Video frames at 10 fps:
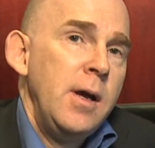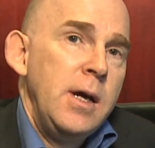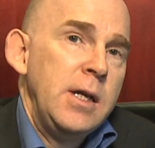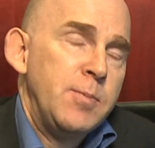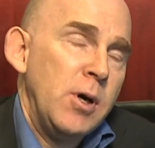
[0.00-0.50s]

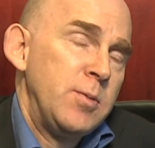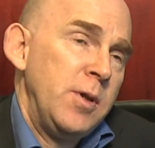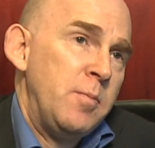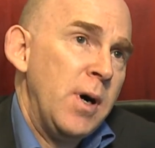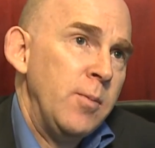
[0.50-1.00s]
It's possible
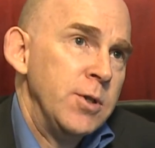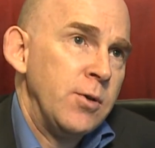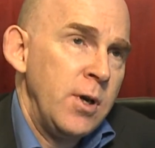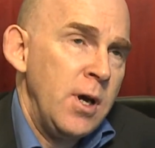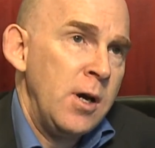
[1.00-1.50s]
that bubbles
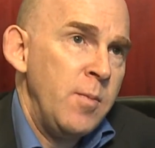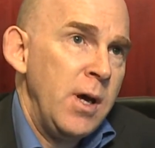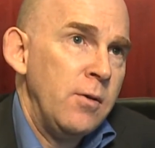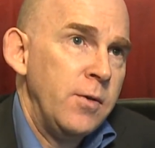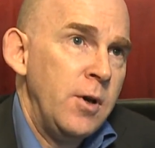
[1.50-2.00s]
are a young
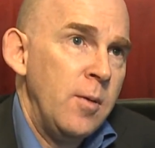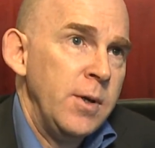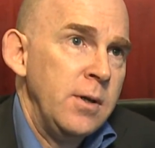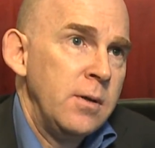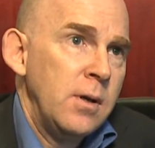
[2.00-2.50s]
male
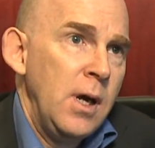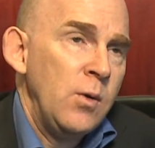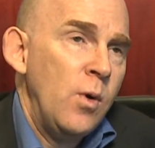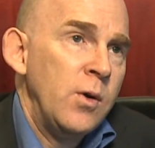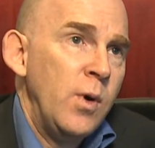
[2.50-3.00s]
phenomenon, and
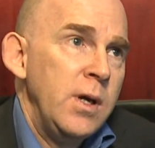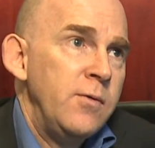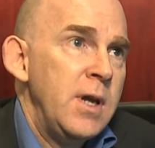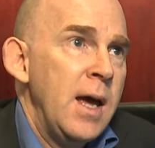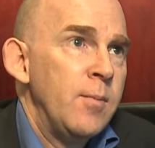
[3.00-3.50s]
one way
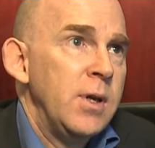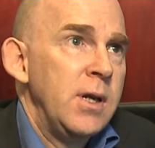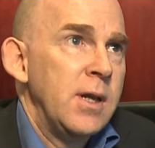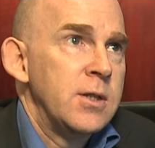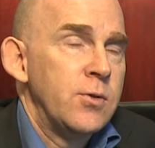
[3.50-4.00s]
of
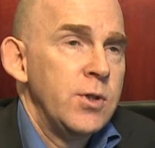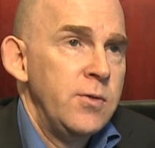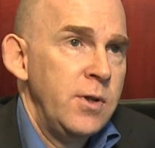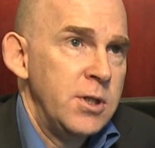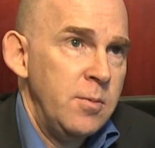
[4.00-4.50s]
dampening that source
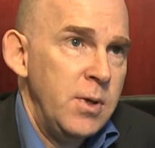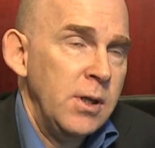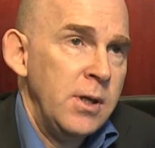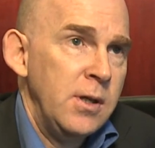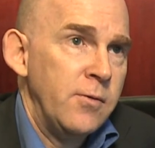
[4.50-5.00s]
of
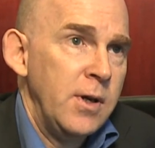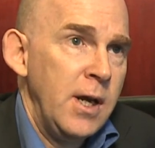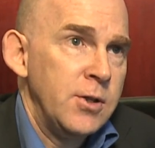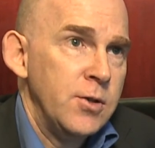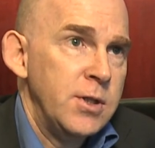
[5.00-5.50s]
instability in the
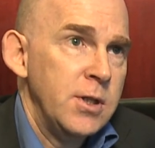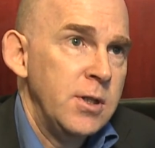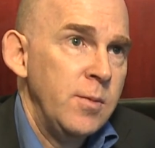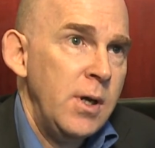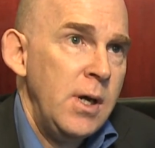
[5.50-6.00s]
financial
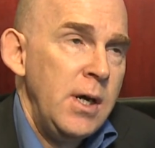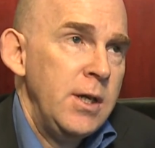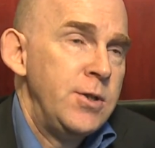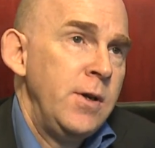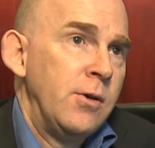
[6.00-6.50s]
system
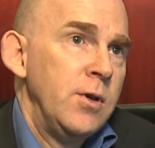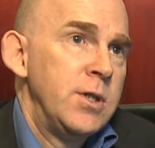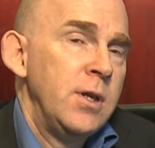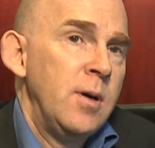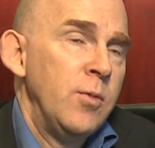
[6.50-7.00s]
is to increase
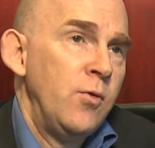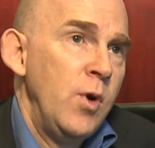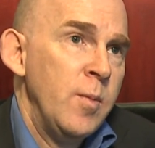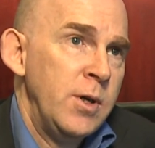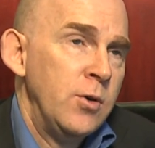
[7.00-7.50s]
the number of
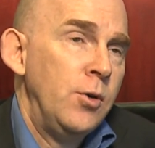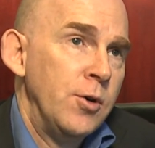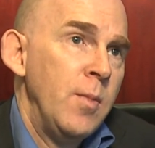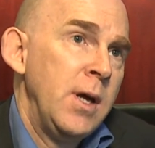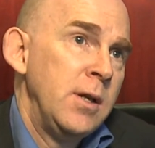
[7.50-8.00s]
women and
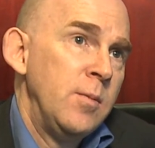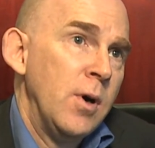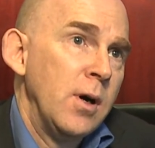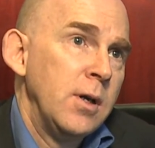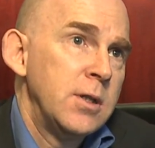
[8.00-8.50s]
older men in the
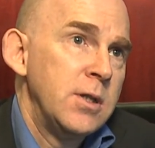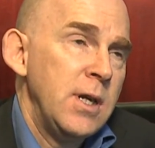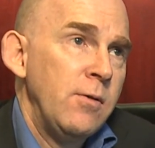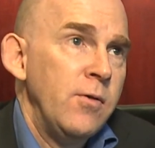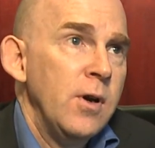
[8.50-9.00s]
markets, because they
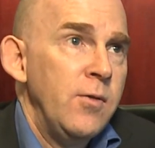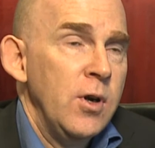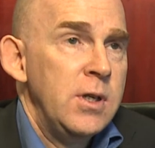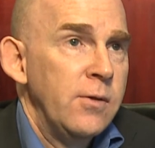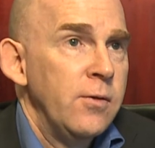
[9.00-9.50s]
have a very,
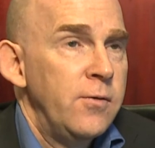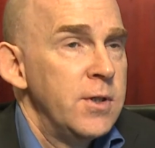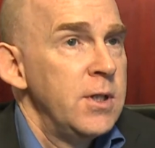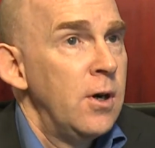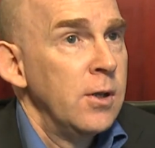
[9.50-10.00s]
very different
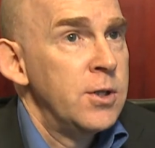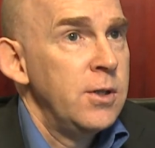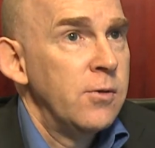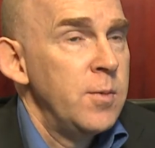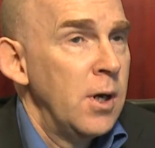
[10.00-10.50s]
physiology
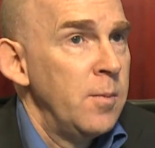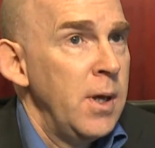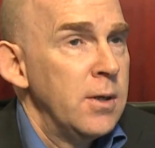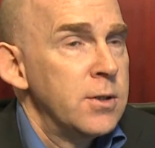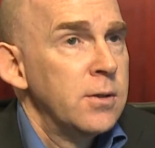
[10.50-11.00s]
from young
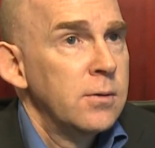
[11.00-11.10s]
males.